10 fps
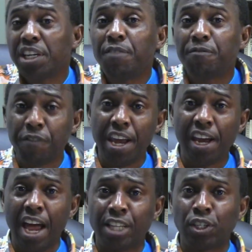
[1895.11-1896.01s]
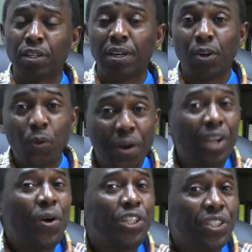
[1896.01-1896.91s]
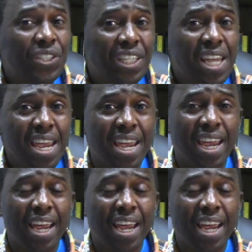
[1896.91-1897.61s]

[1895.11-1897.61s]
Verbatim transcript: fingers, we're going to see.